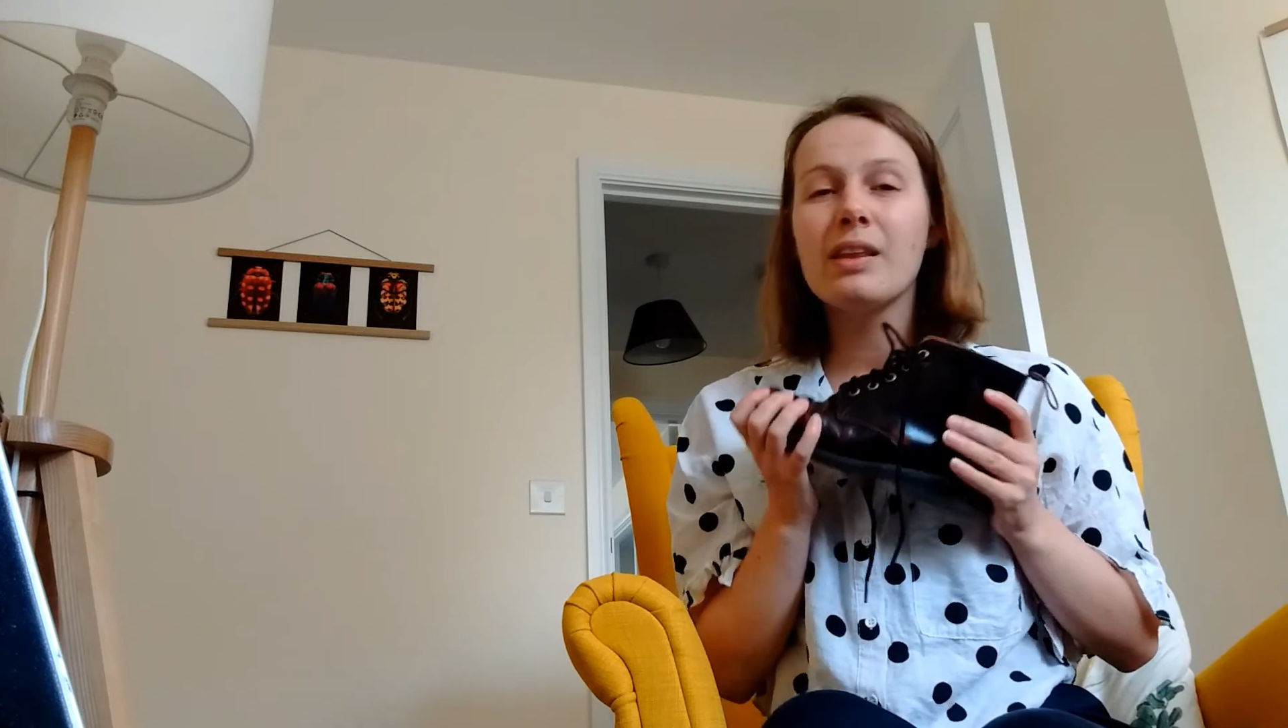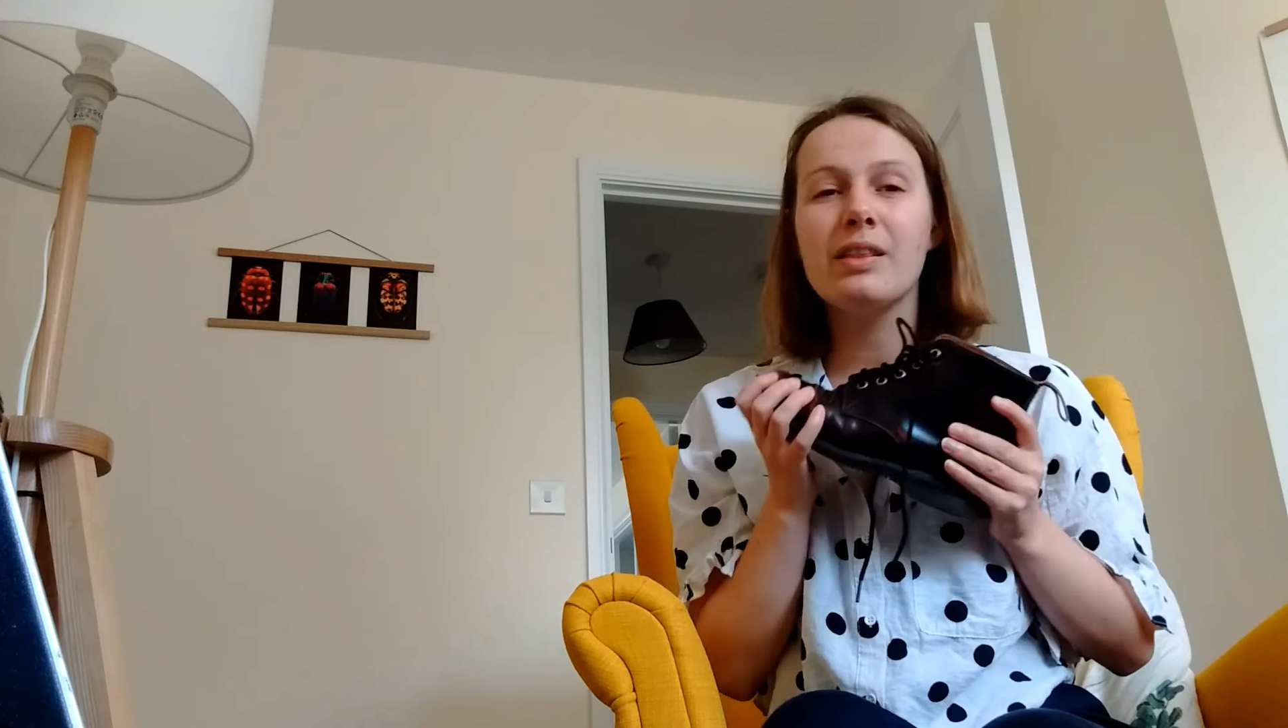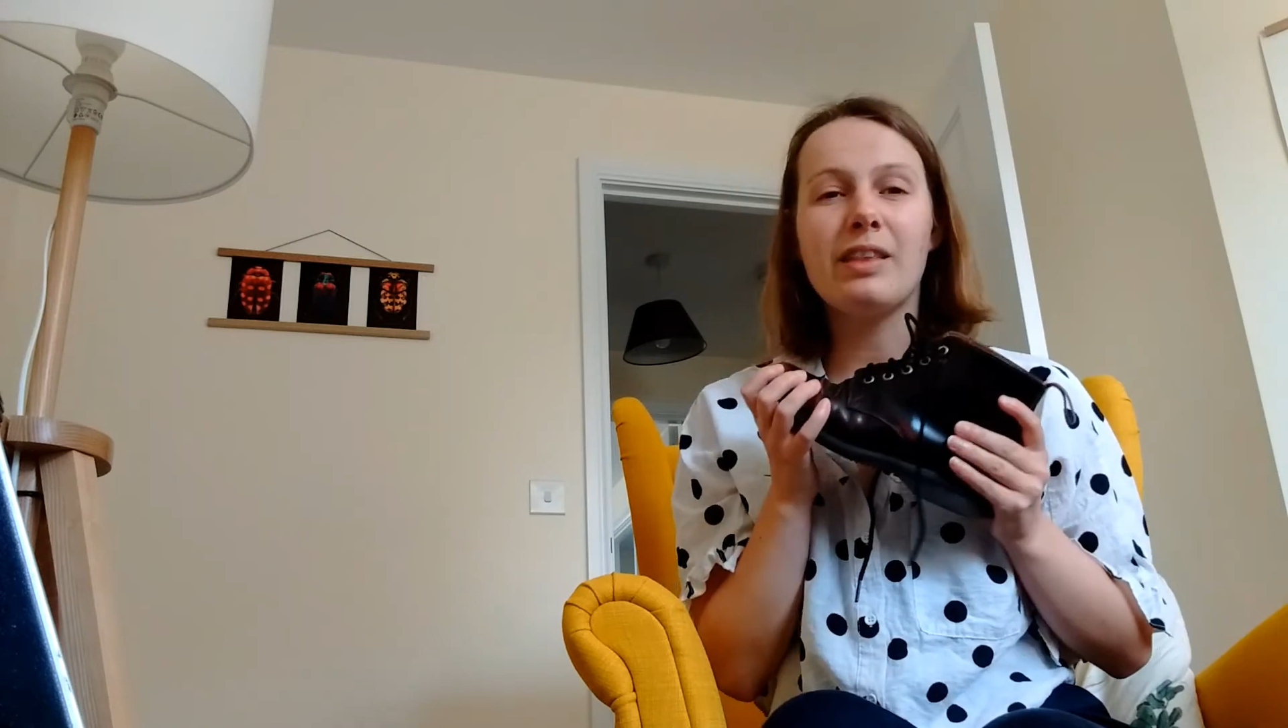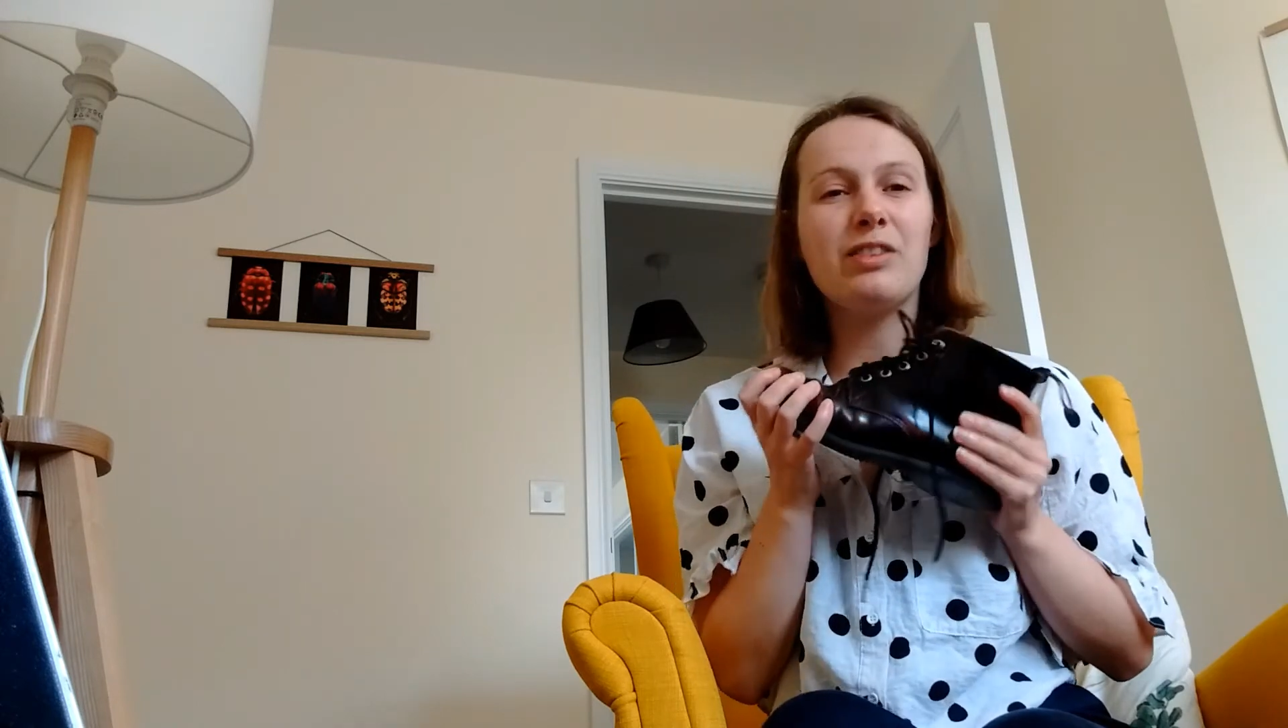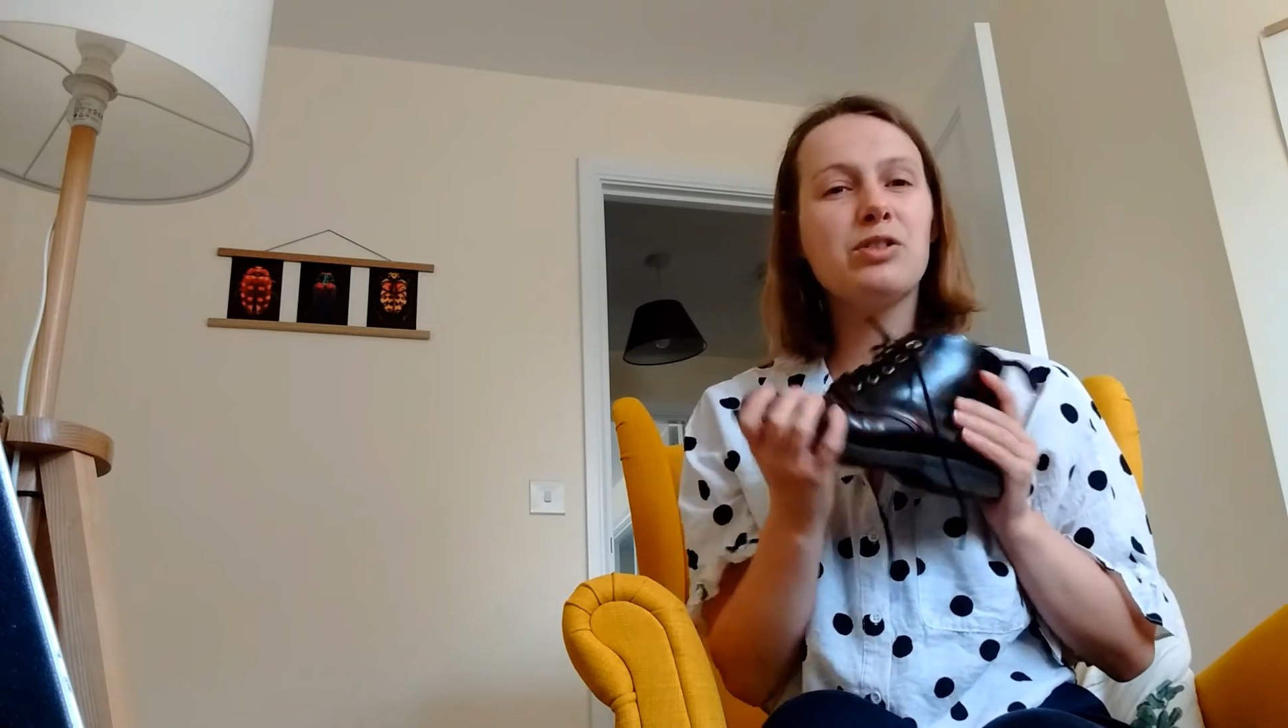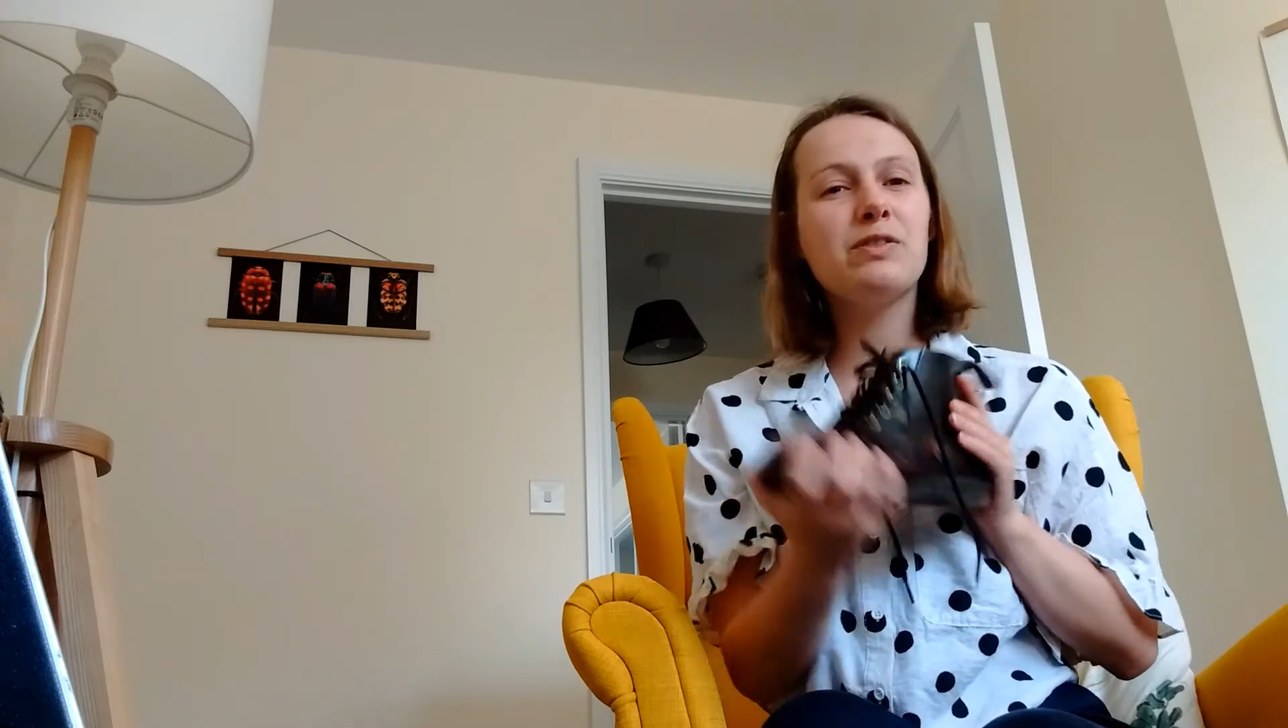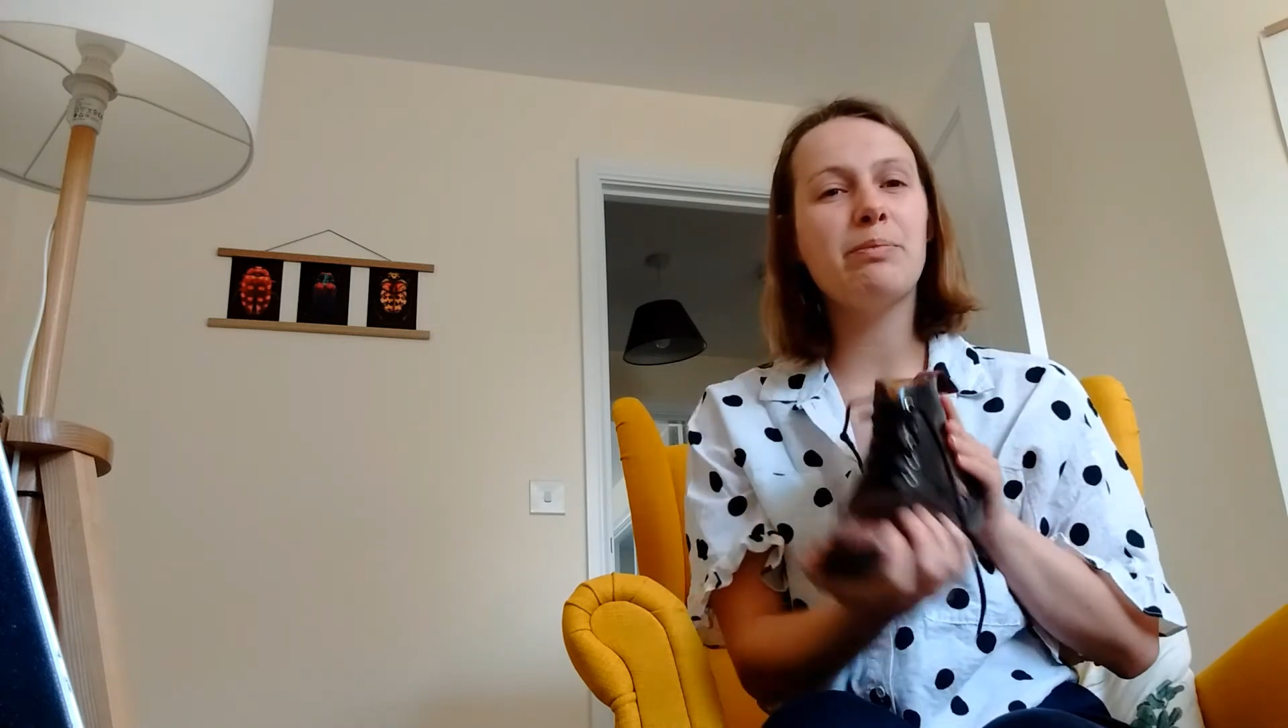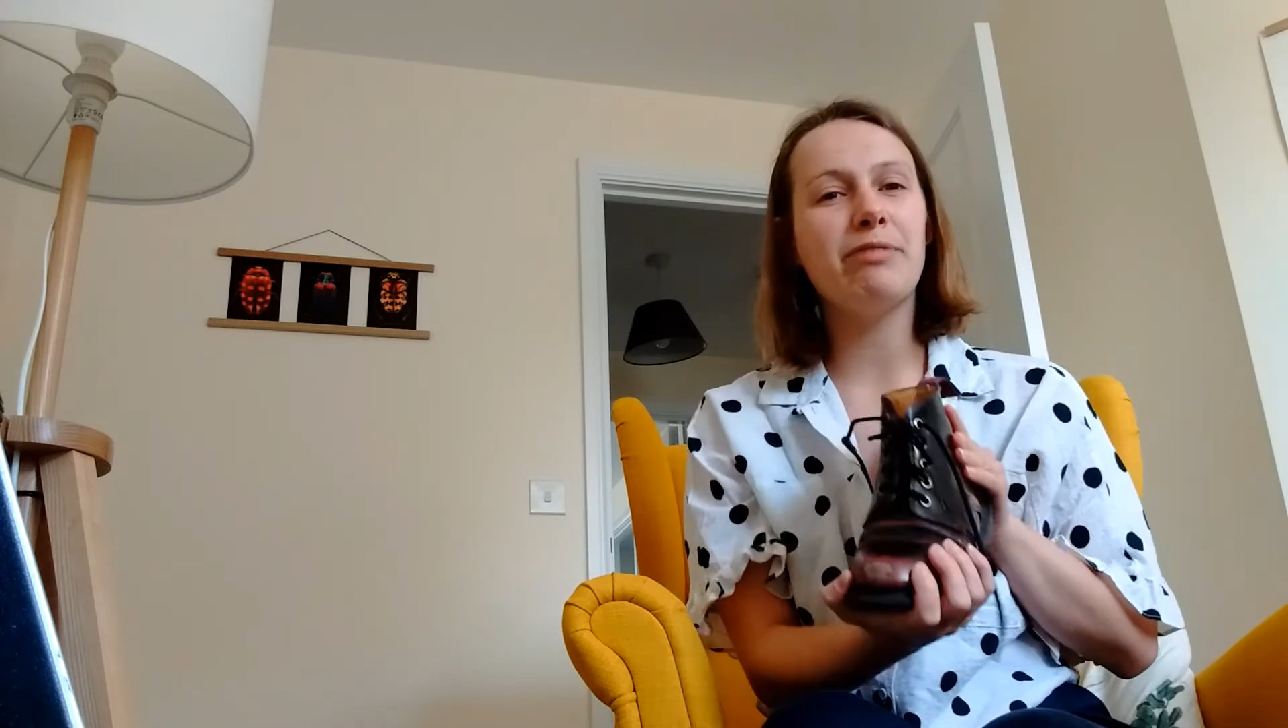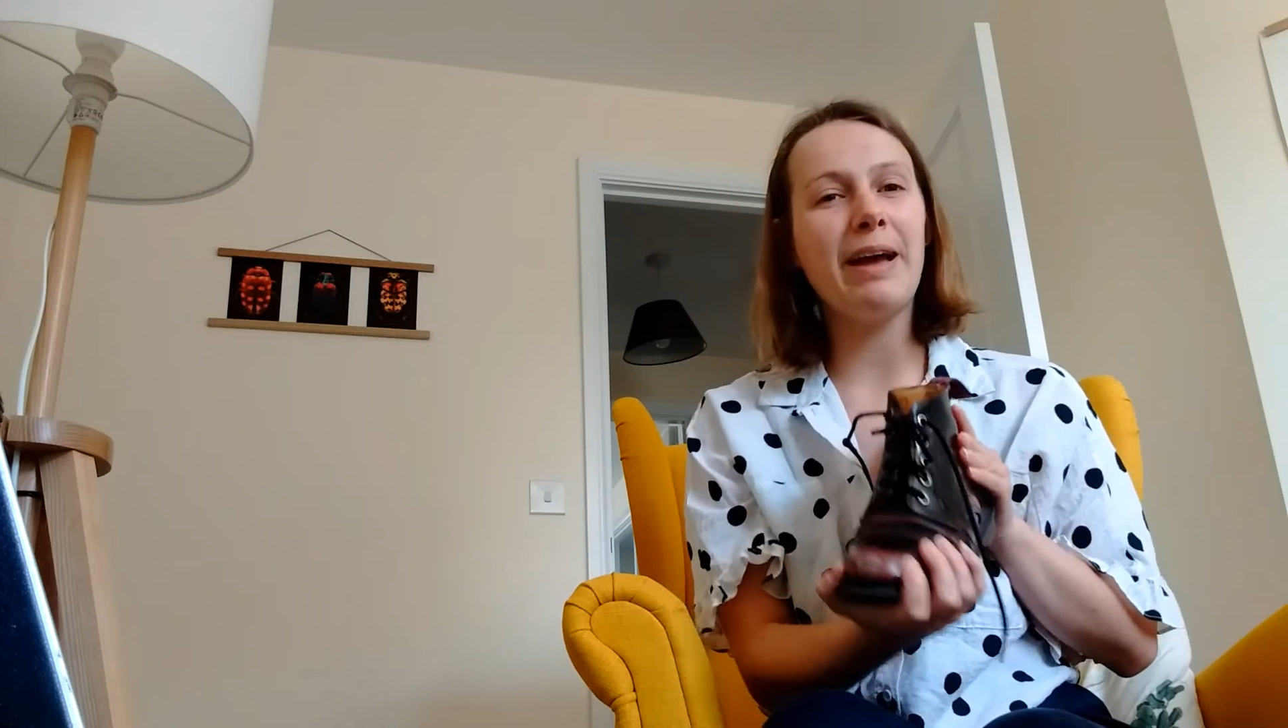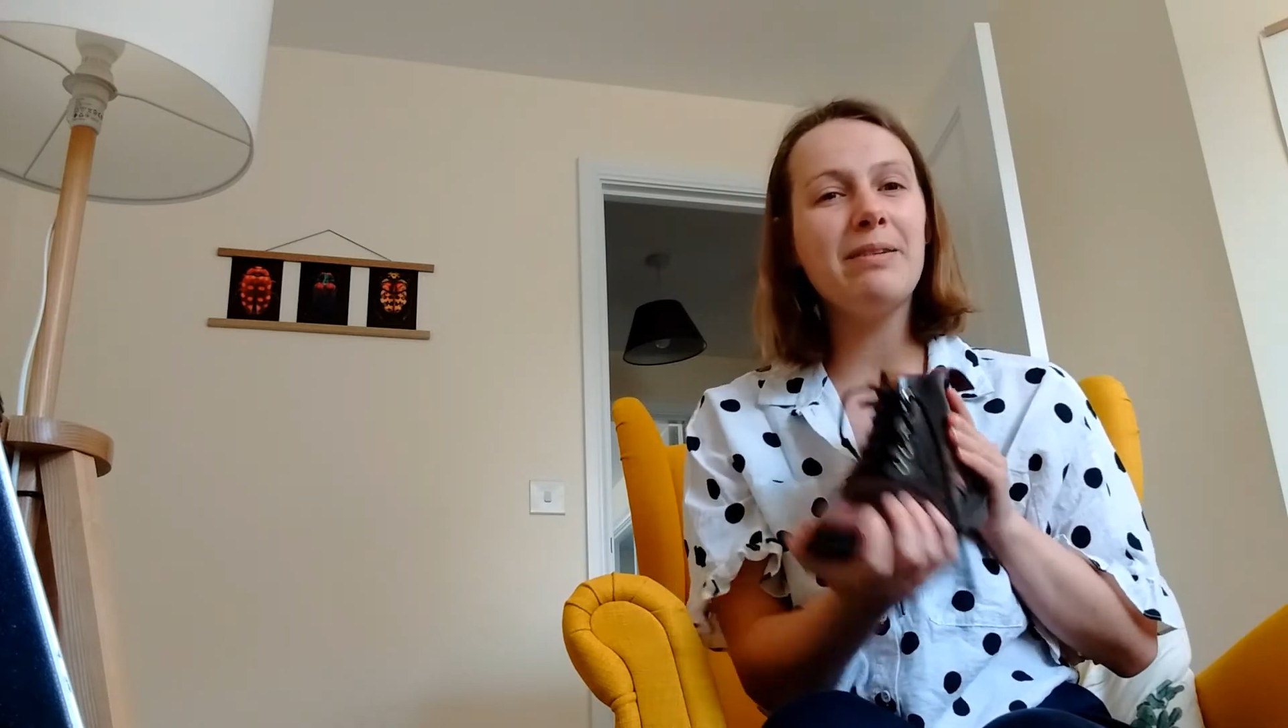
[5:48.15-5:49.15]
They're sort of a
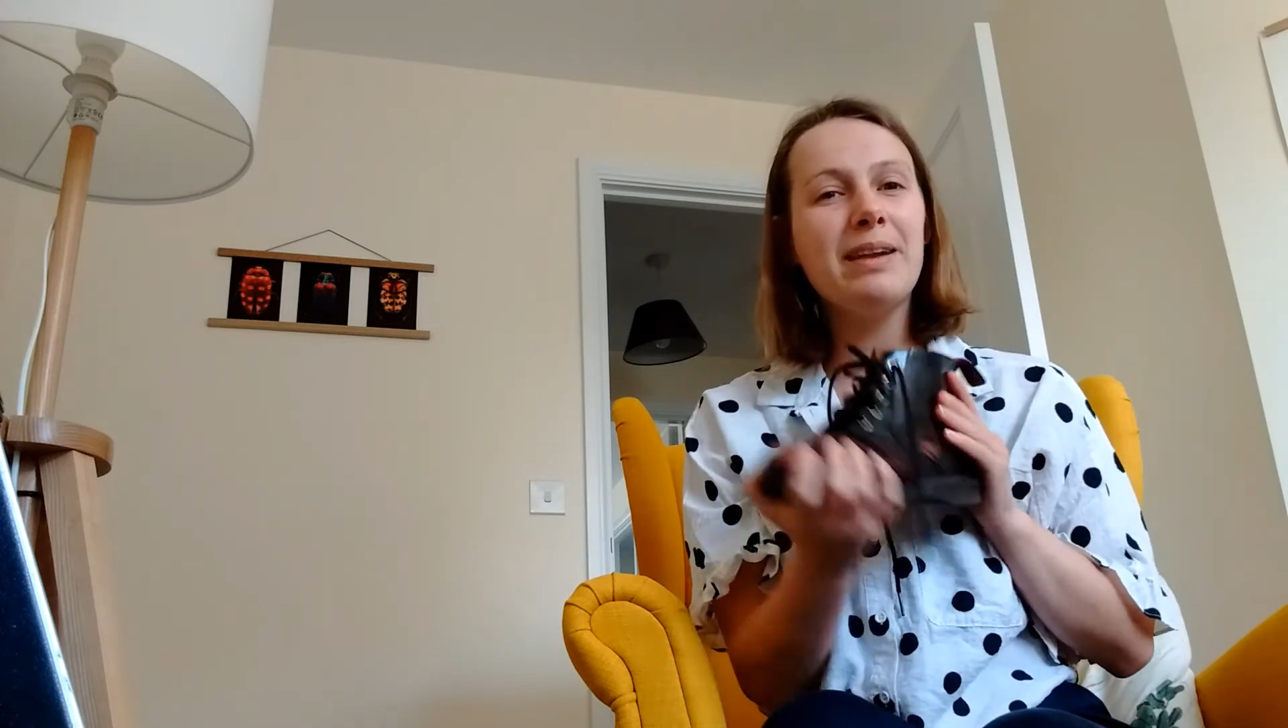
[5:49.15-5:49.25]
brown